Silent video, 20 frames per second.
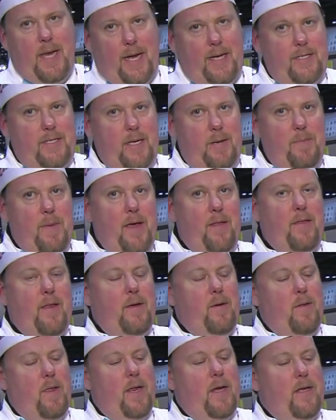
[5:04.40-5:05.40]
tasty
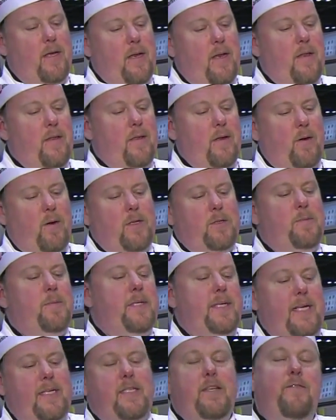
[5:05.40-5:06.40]
method, the crisp
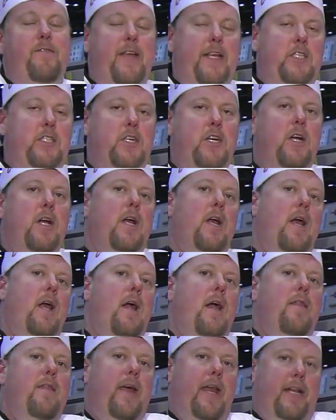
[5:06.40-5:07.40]
and tasty feature
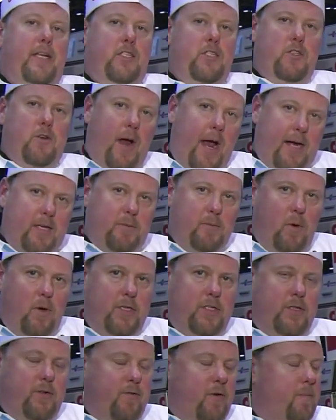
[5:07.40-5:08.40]
that extracts
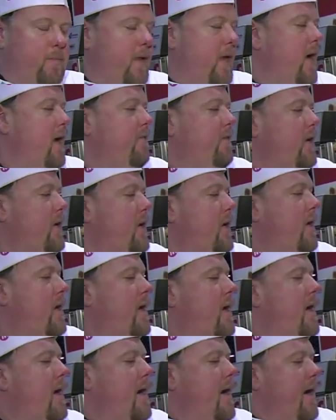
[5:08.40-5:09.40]
moisture from the oven.
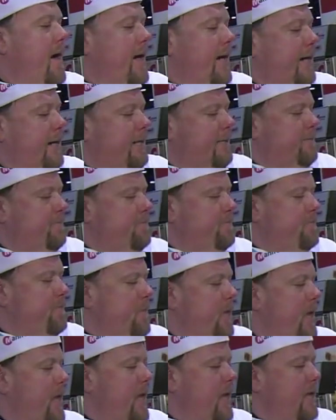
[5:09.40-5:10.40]

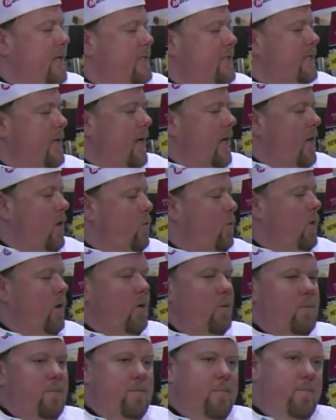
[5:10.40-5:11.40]
It
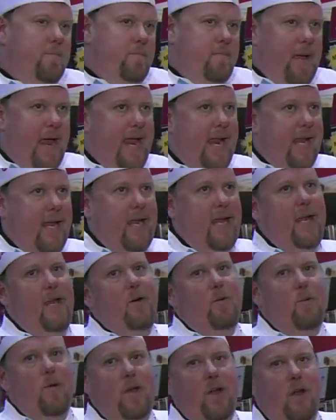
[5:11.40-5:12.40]
will bake,
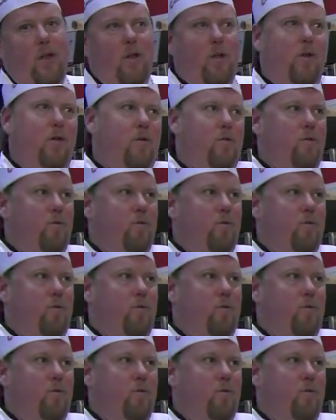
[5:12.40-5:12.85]
it will